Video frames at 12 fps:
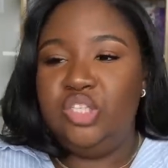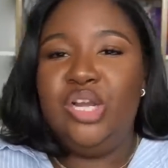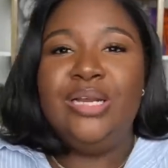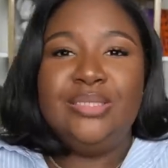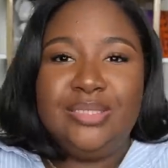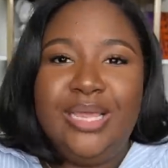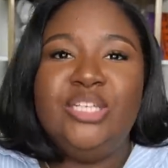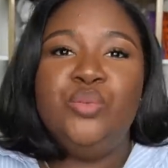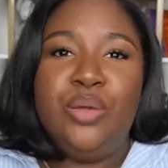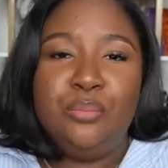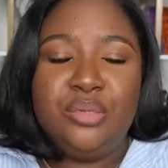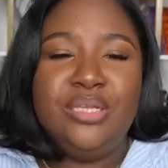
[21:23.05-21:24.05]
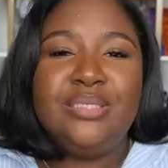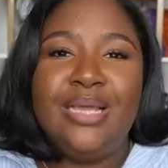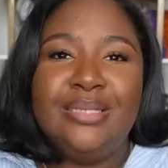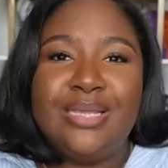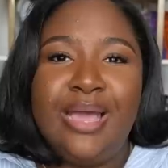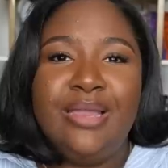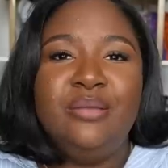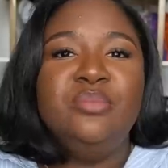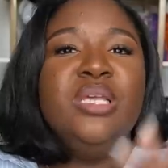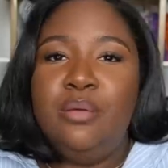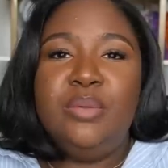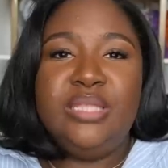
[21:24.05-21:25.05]
trying to snatch away plus size
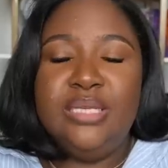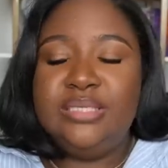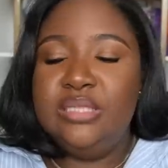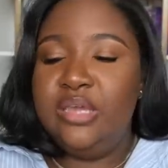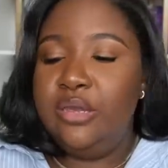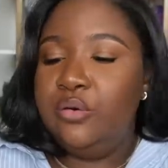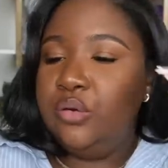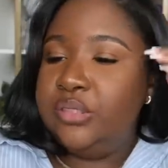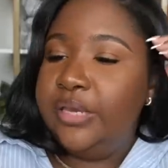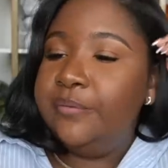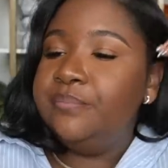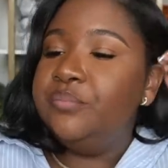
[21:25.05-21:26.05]
items, but that's neither here nor there.